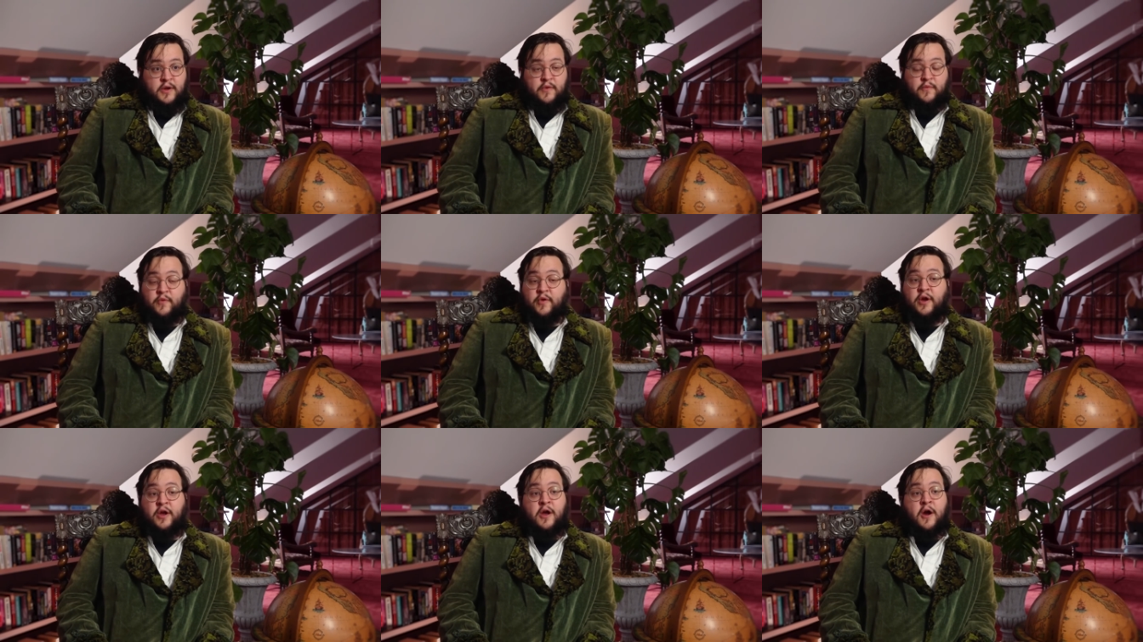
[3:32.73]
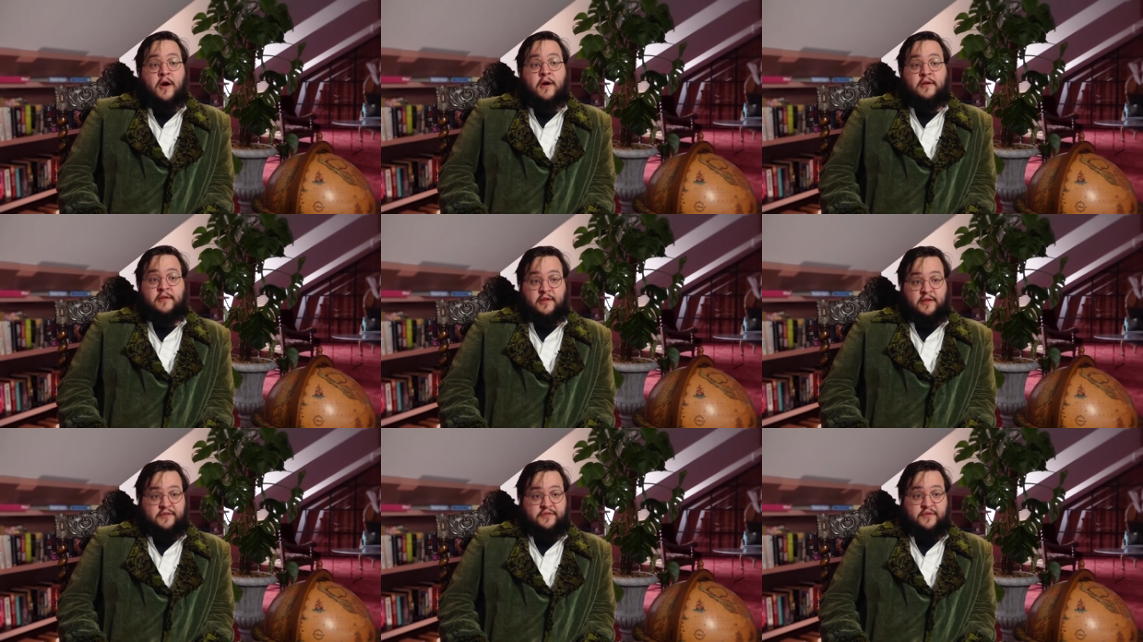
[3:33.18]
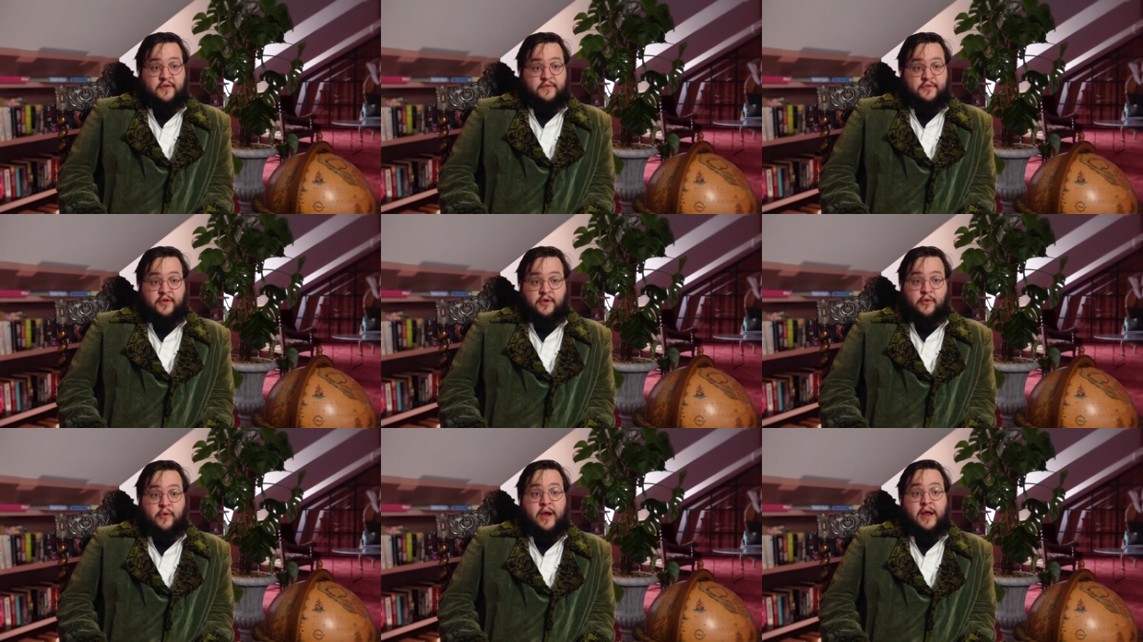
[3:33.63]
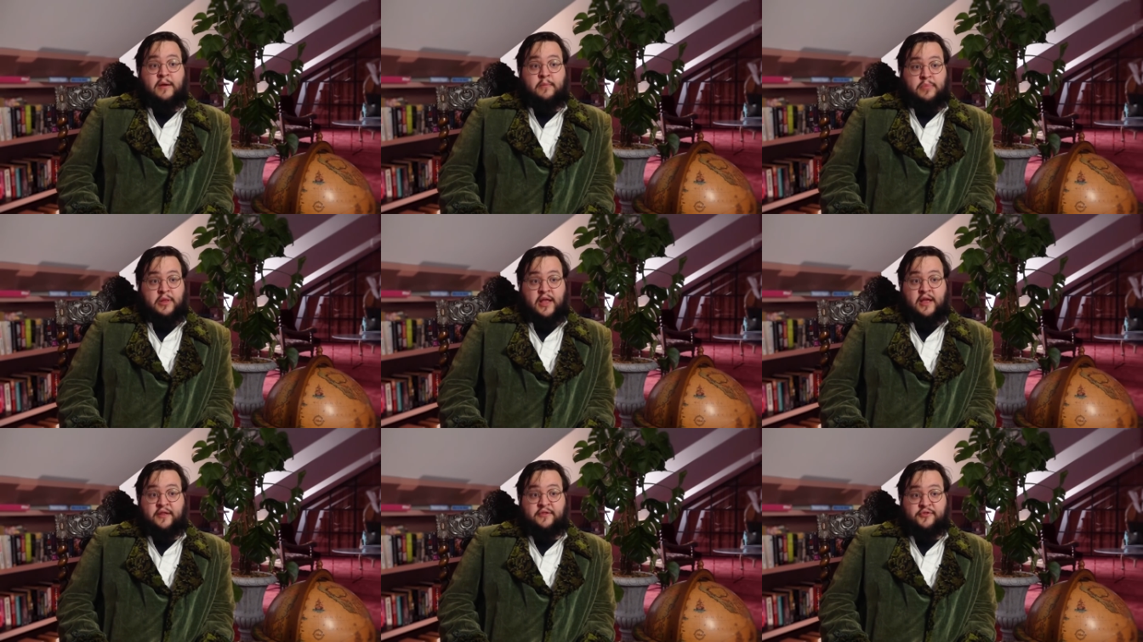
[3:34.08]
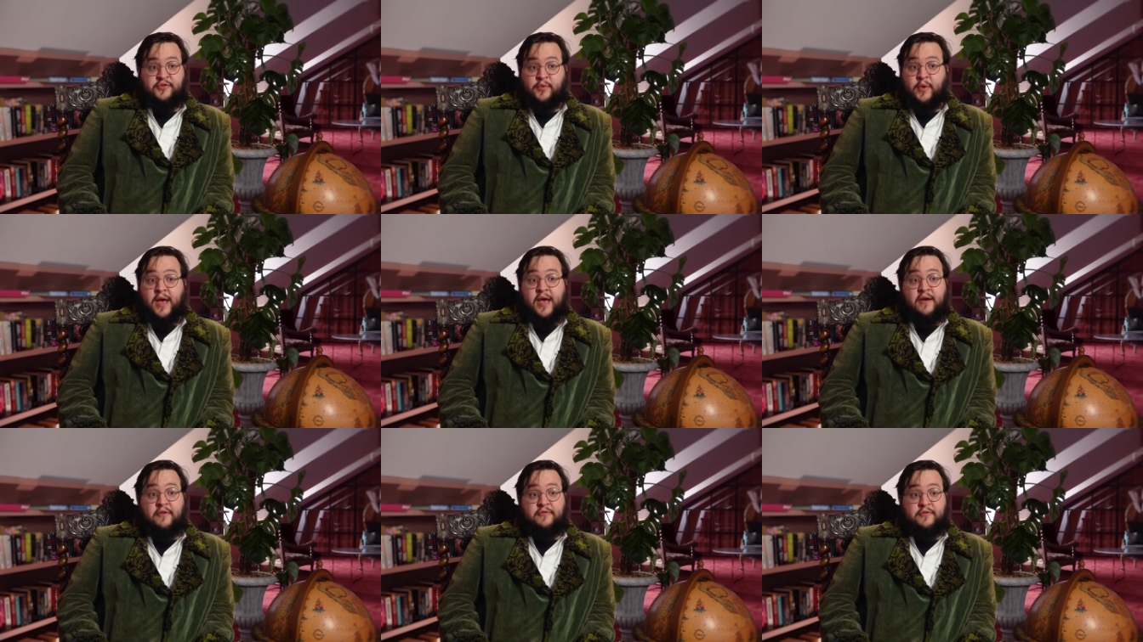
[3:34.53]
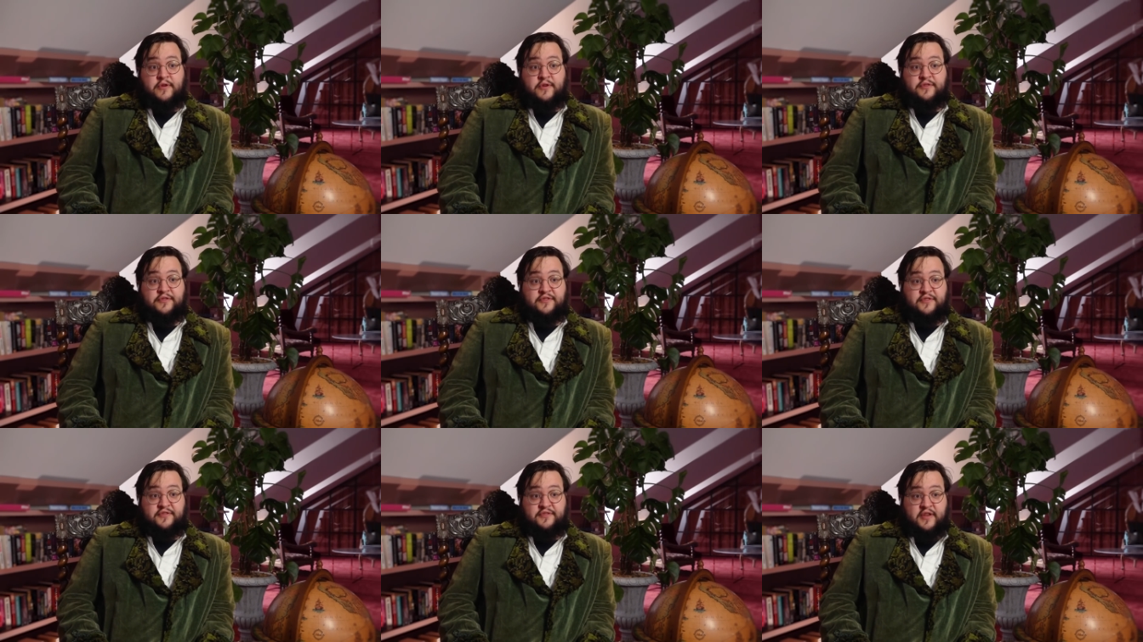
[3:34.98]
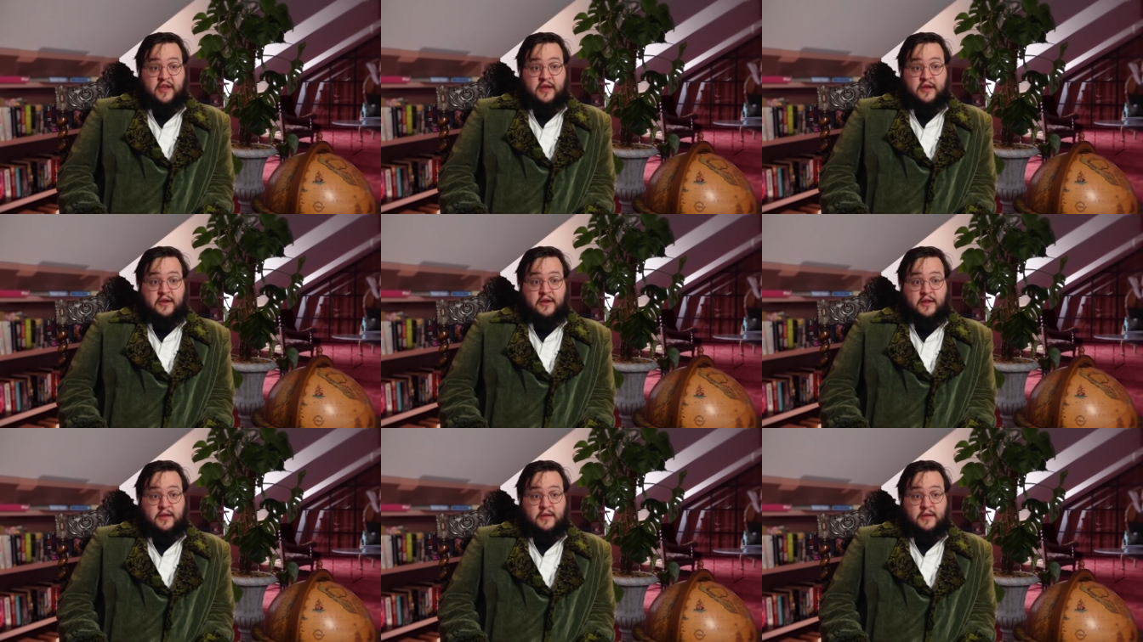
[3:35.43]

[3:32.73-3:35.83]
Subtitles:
regardless of the grand plans you have for your society.